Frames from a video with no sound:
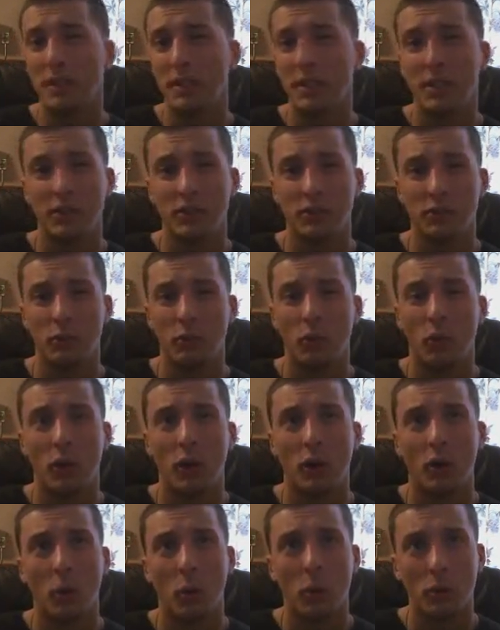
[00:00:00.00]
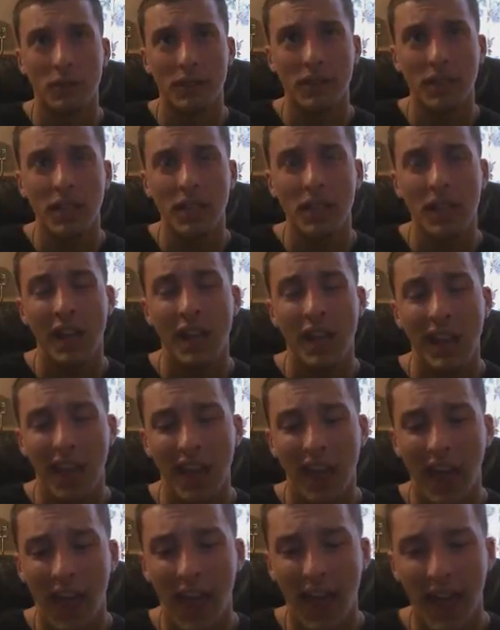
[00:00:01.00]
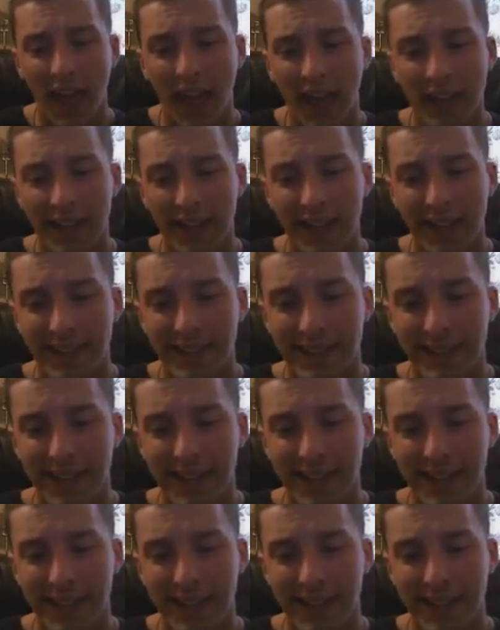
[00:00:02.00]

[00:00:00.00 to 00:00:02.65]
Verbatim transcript: Gears of War only, and it's